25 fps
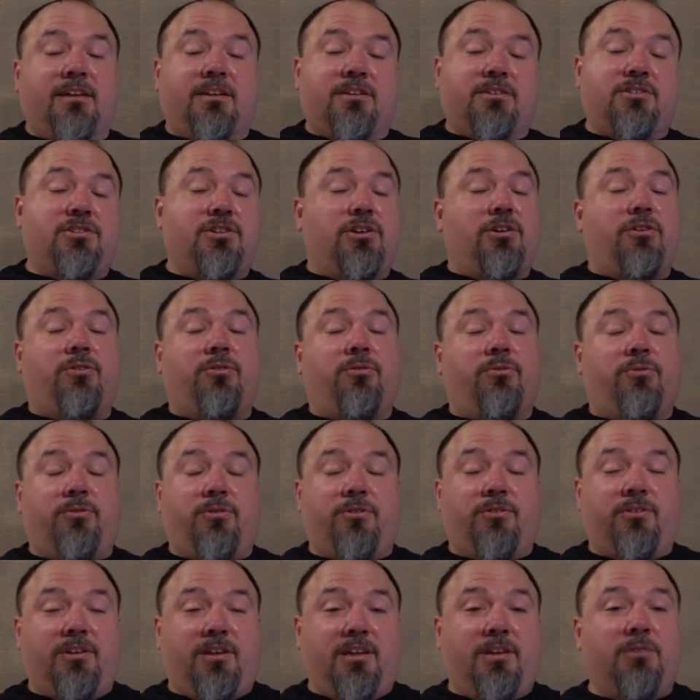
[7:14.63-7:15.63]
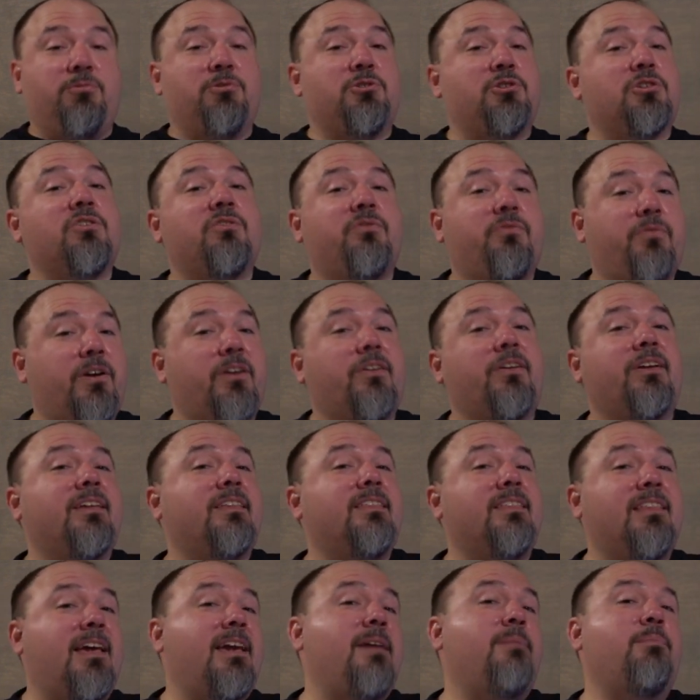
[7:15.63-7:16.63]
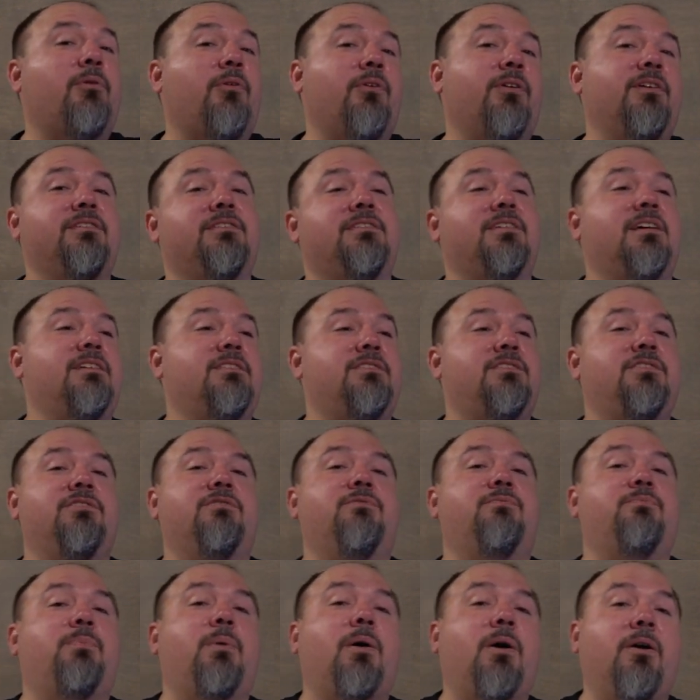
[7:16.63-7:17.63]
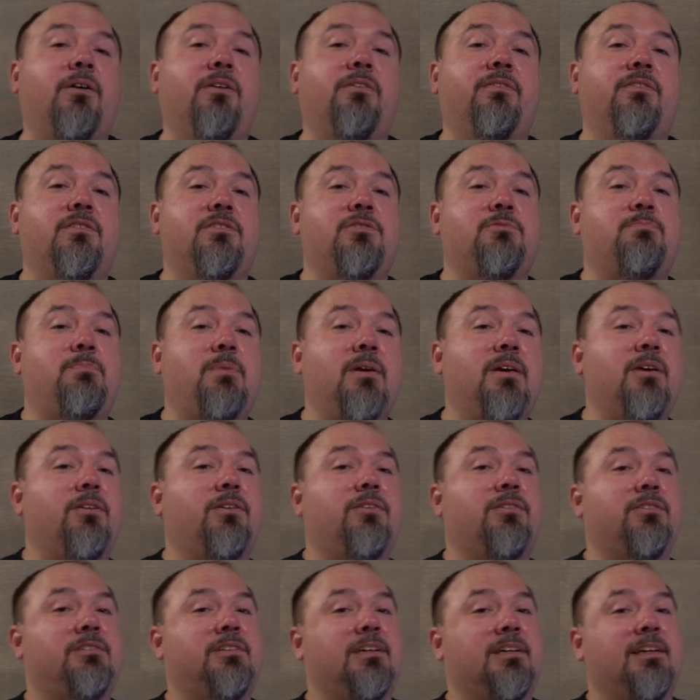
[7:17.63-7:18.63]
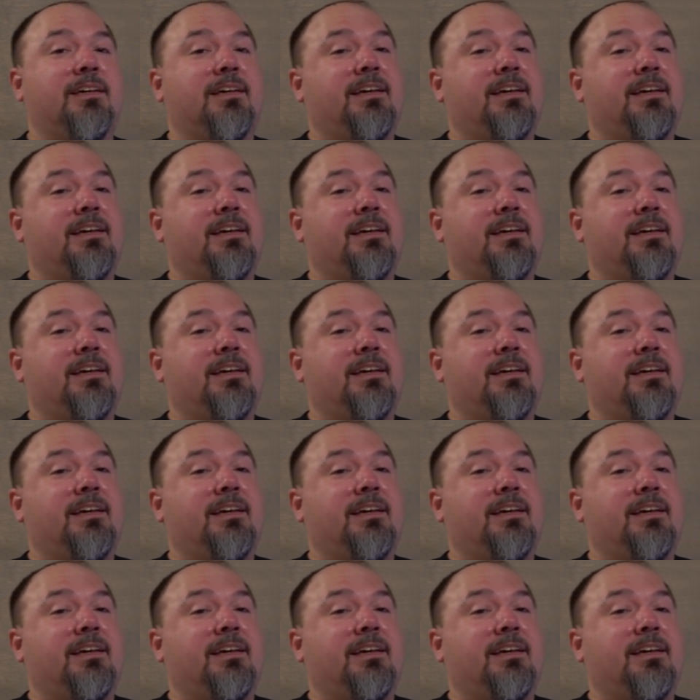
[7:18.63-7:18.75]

So it was a very labor intensive part of this build.